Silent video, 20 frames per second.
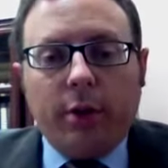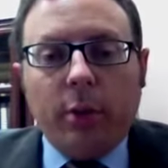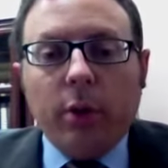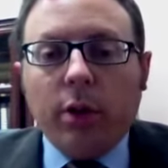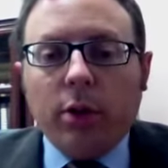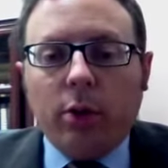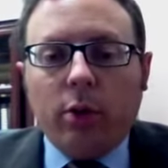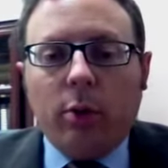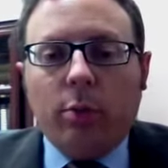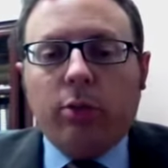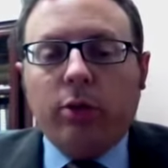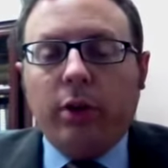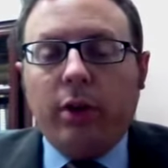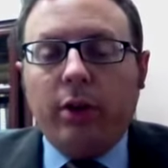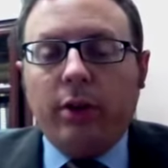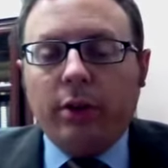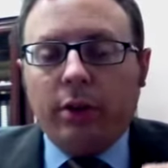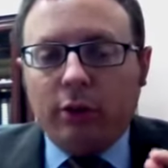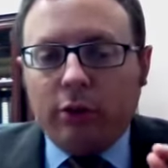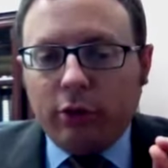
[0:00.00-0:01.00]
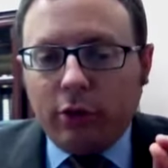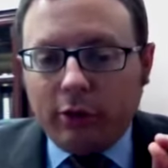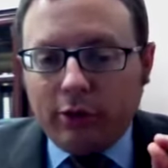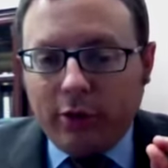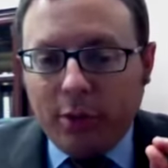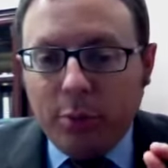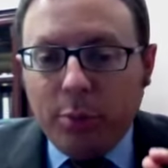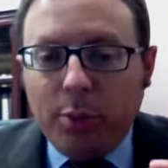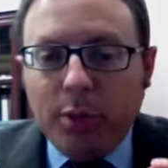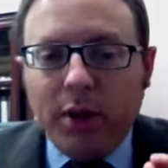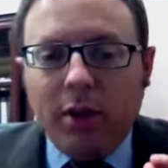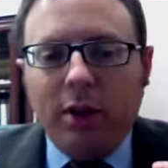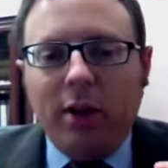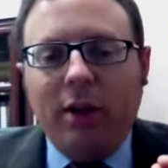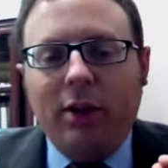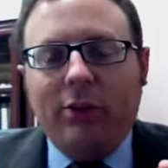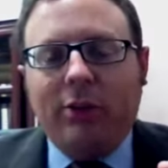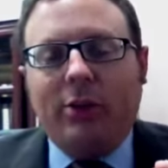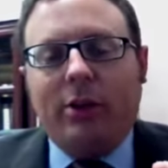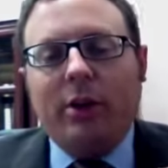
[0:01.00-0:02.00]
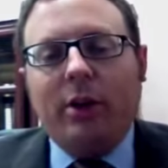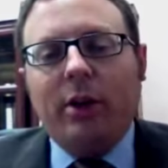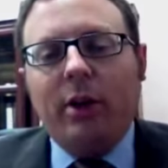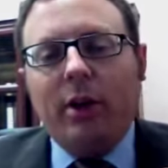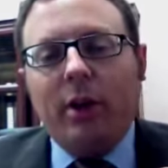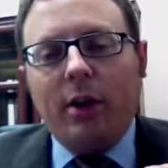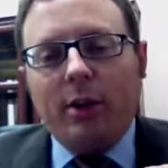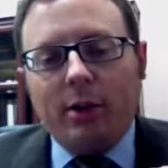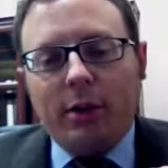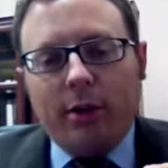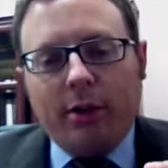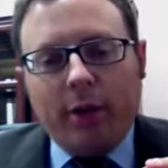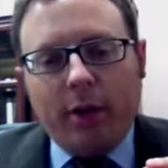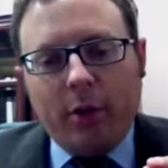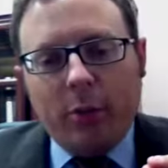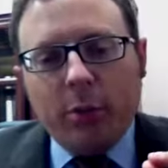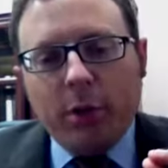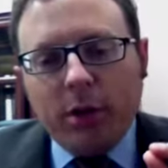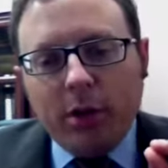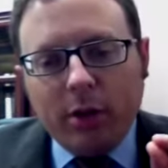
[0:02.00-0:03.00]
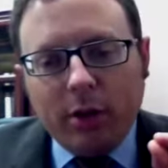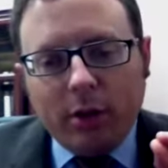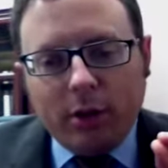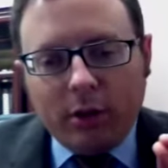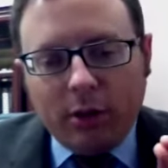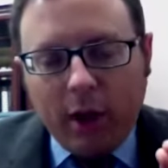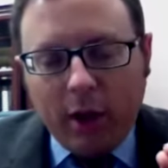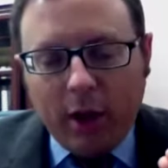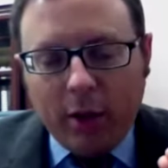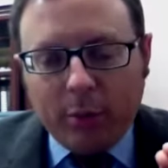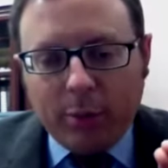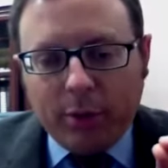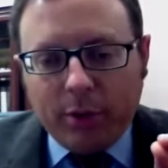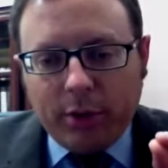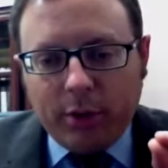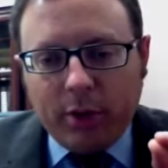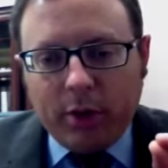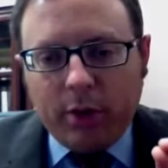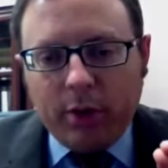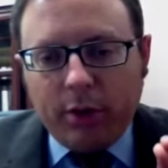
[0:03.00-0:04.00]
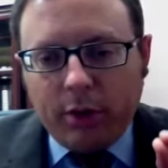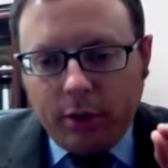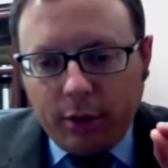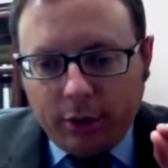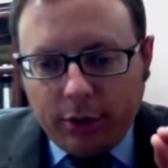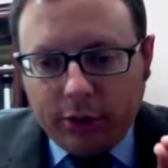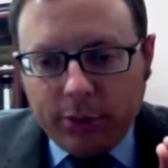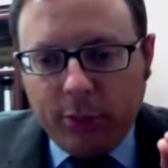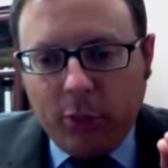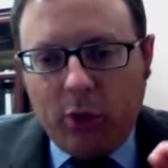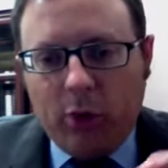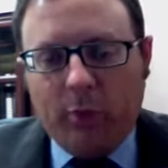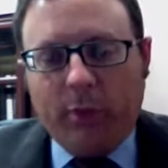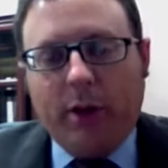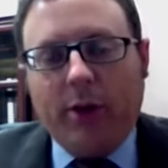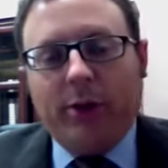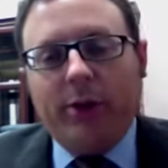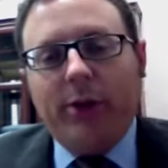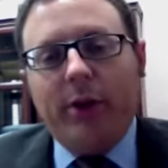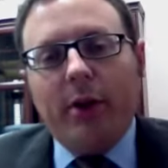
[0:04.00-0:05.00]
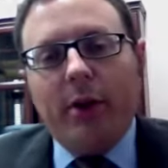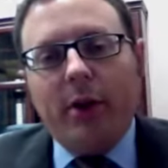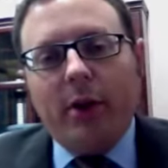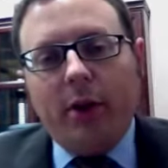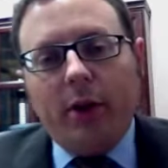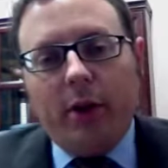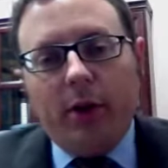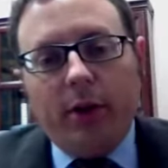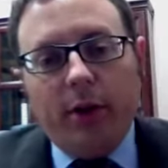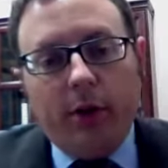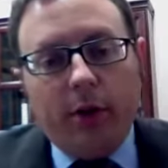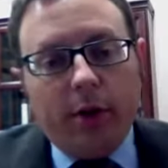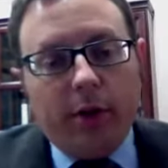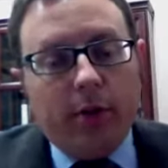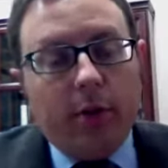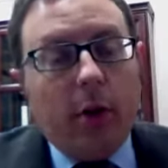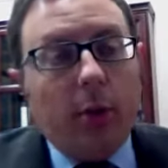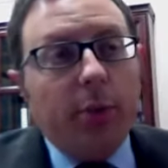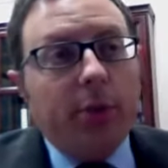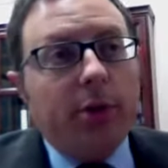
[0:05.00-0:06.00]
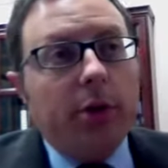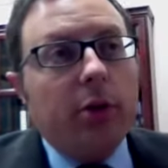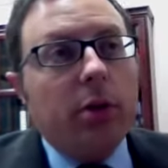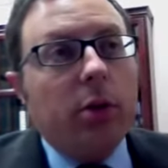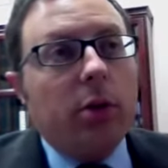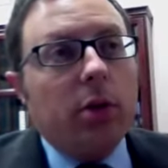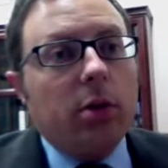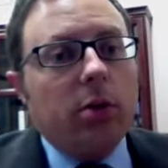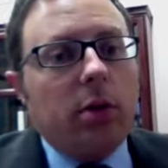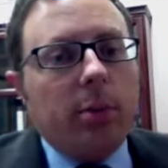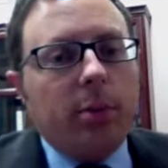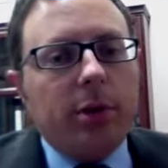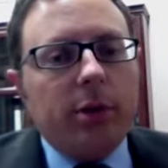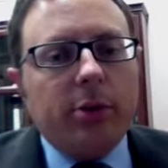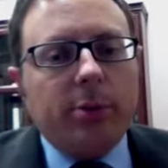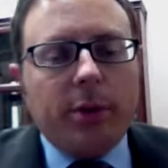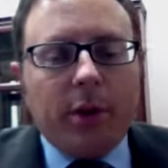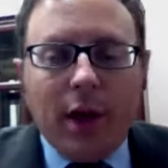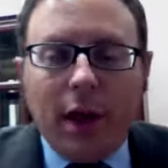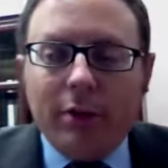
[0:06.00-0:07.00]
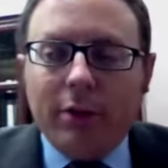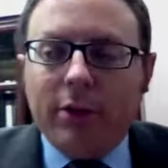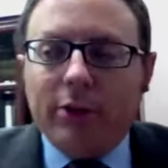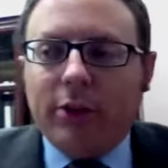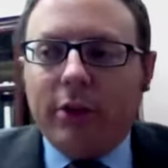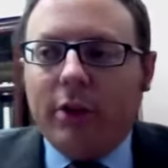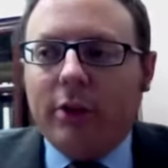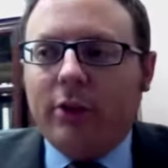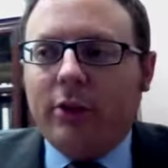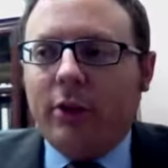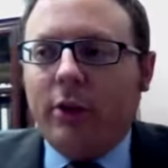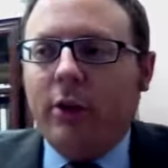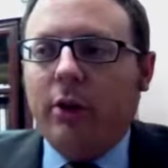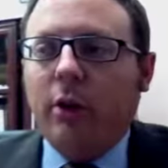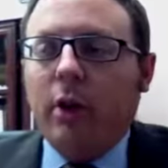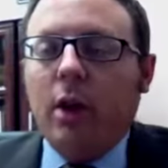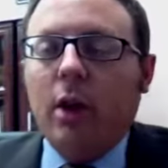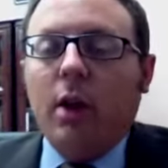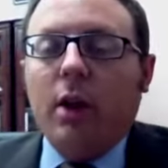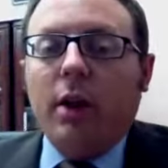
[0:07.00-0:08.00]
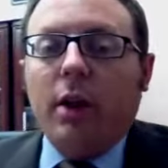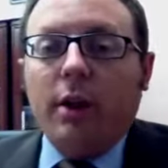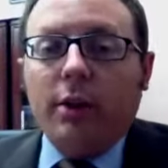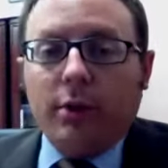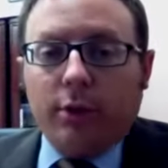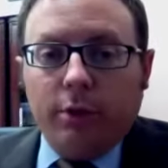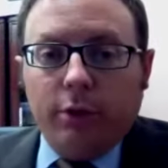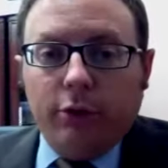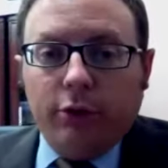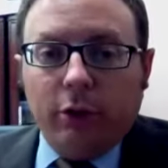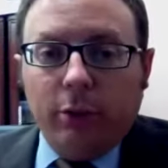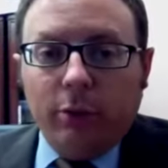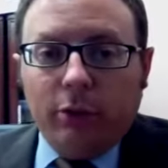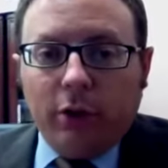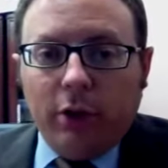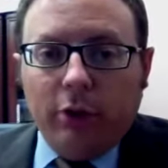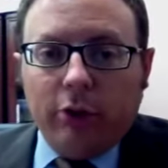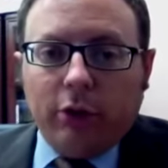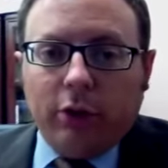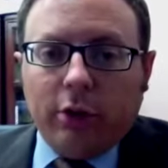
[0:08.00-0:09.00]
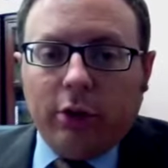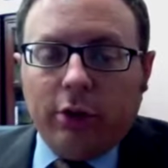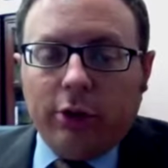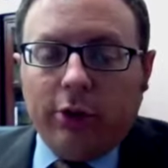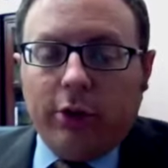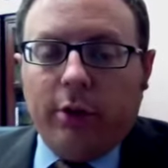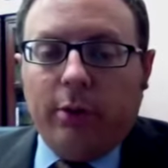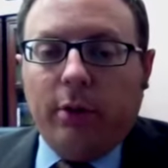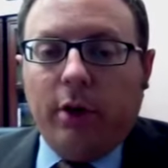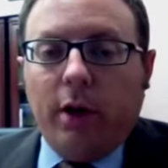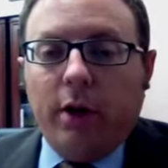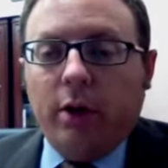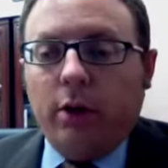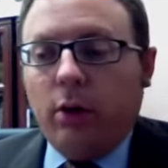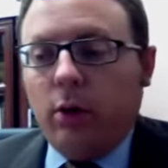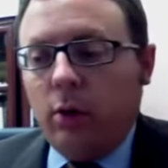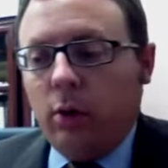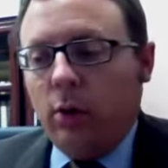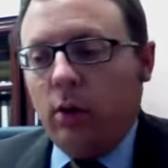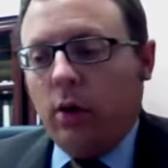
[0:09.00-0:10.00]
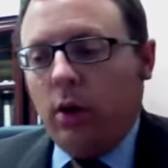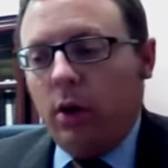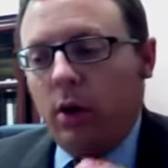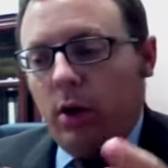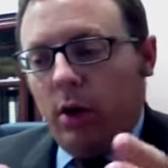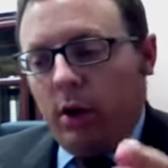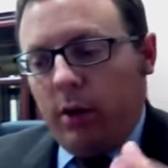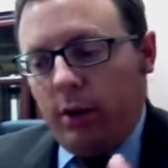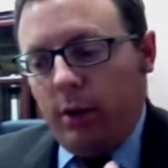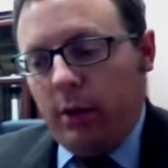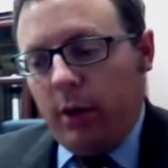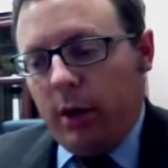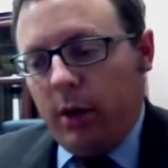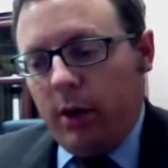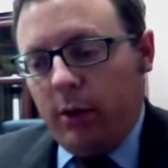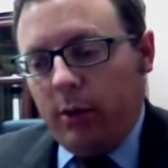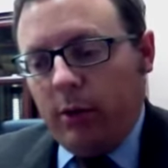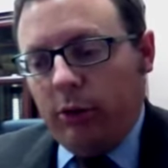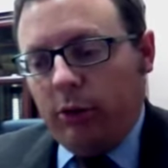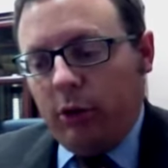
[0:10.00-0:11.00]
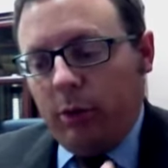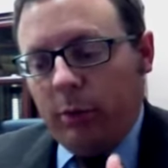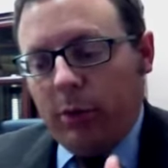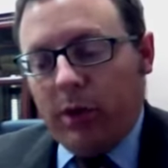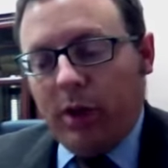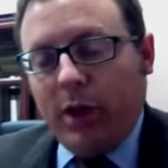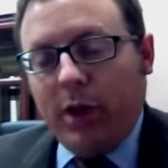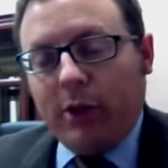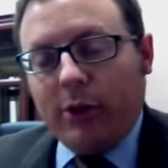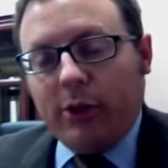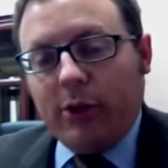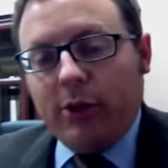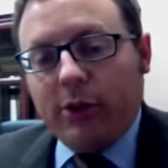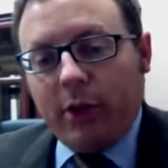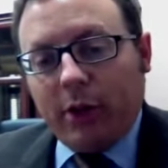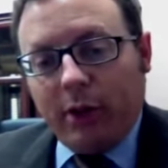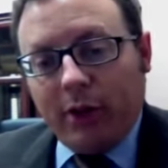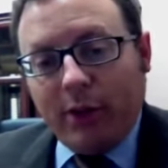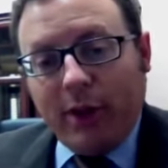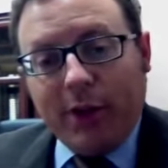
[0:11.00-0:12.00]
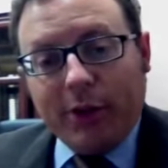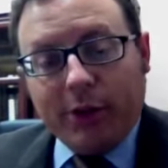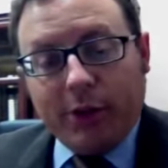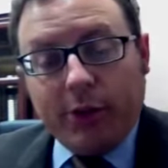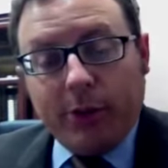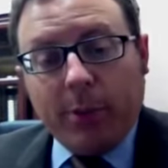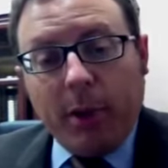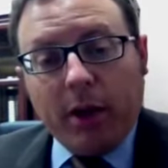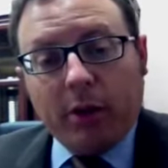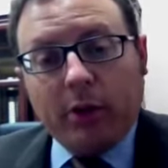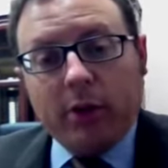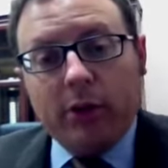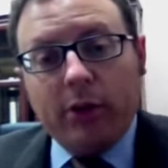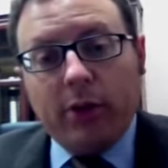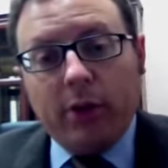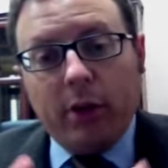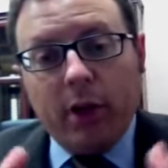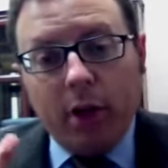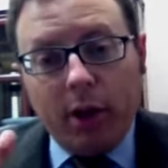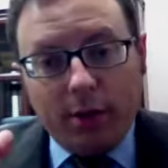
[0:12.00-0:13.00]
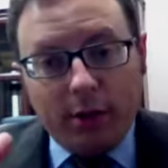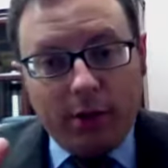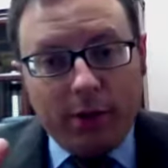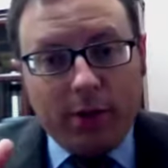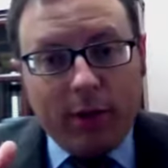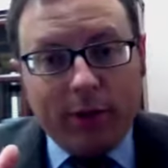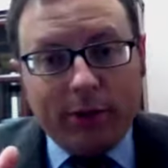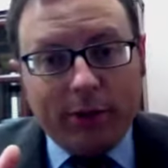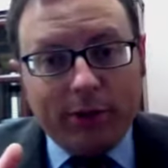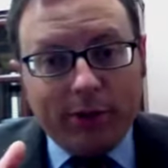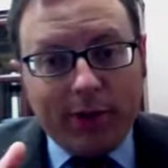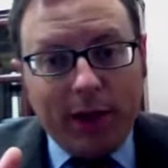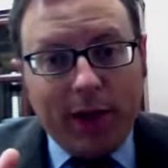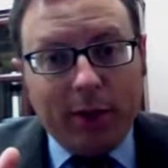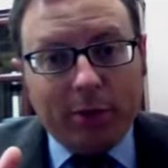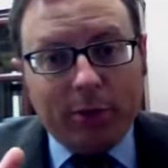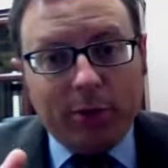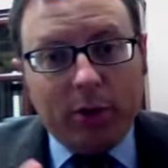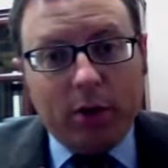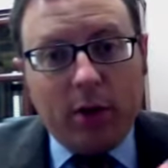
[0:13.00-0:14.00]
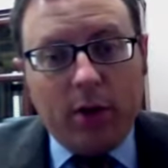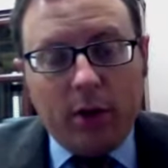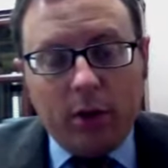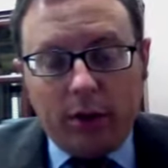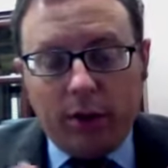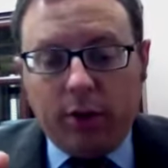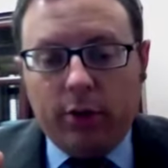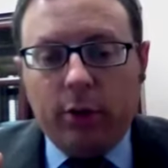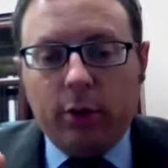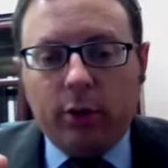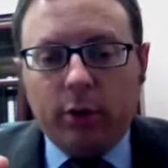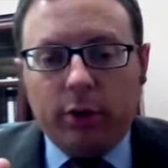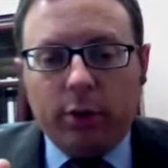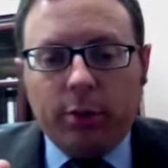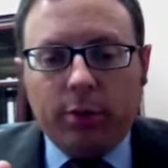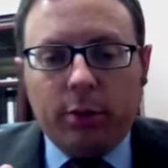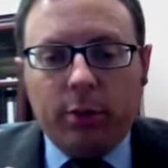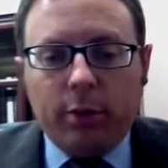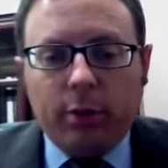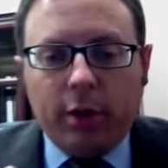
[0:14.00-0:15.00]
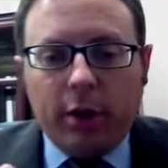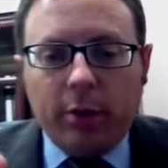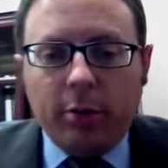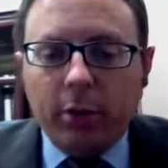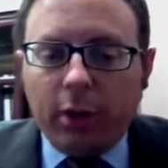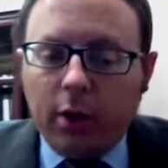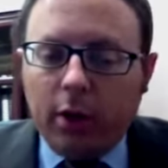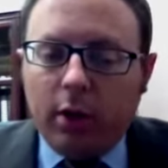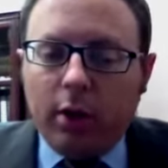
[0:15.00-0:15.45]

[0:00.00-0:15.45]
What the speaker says: We can all breathe just a bit easier that they have been hampered a small amount in their development of nuclear weapons, but obviously until either regime change occurs in Iran or the Iranian regime announces and allows inspectors in that they have stopped their nuclear program,